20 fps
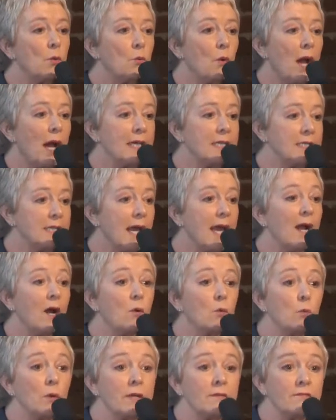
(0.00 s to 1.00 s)
Right
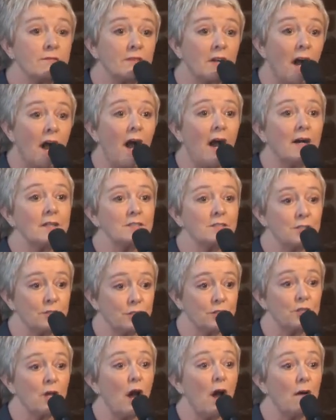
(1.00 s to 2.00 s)
now, we've got to
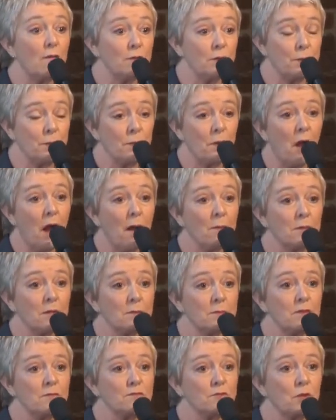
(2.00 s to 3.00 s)
solve the
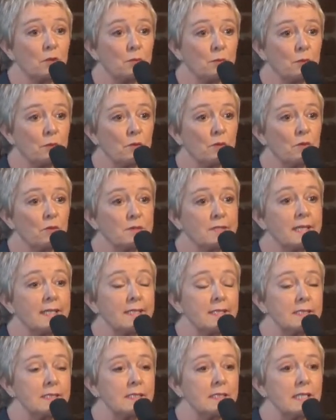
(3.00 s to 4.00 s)
problem for rural
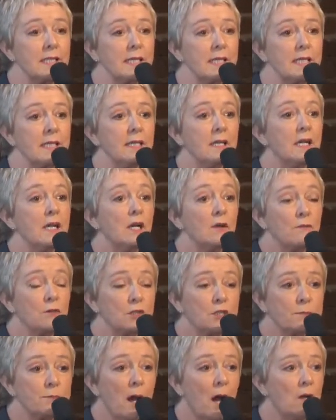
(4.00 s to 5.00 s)
Tennessee,
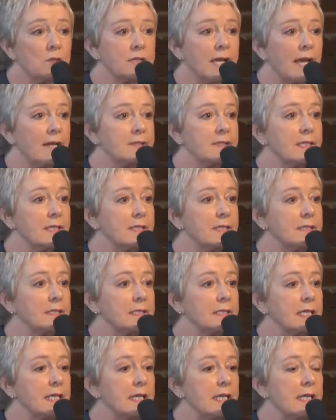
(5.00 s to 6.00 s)
for small town
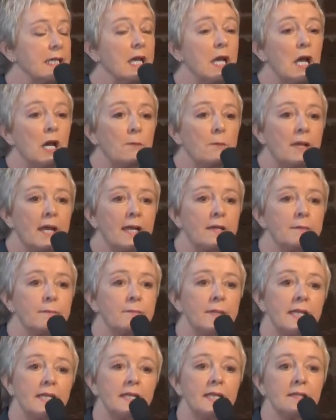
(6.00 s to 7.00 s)
Tennessee. But at a
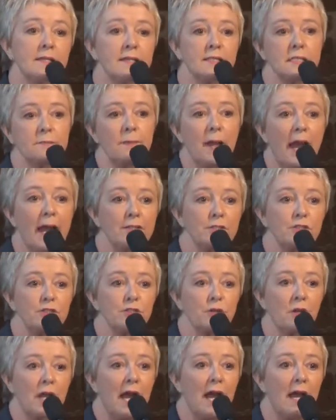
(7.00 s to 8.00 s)
meeting this past
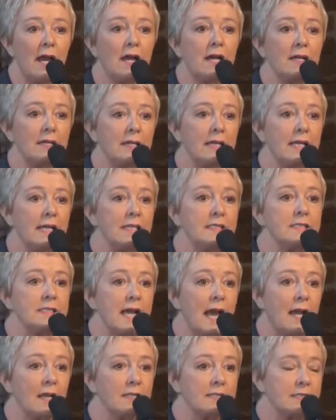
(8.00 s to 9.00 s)
July in
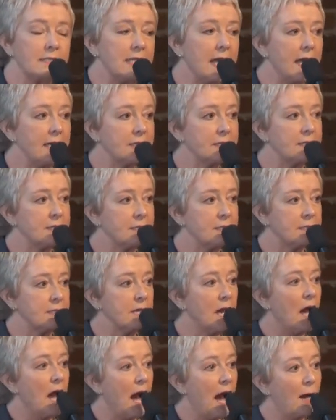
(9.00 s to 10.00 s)
Dallas,
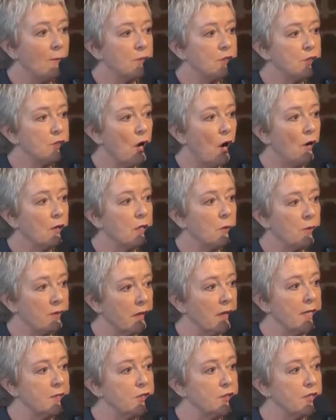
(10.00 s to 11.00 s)
Texas, I was talking
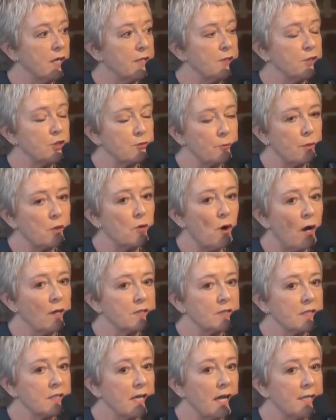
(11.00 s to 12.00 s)
with legislators from
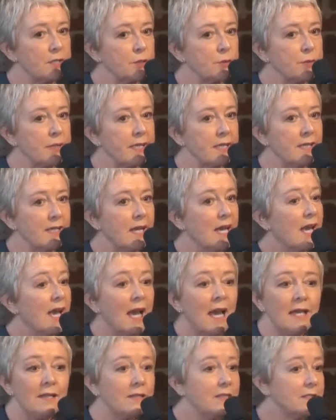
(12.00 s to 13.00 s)
across the country.
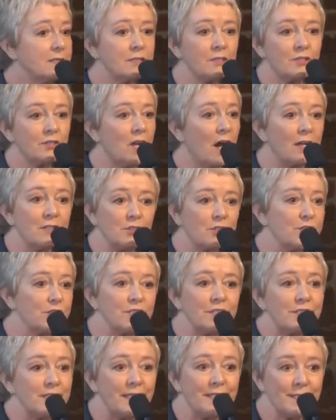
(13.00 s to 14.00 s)
And this is not
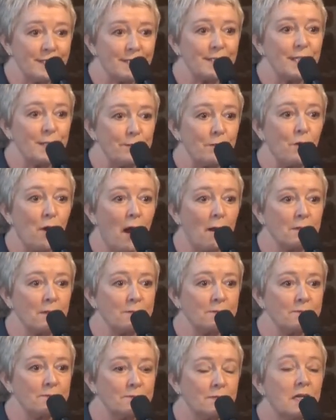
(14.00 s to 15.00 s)
just a Tennessee
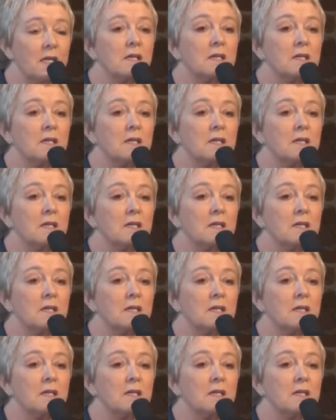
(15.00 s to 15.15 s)
problem.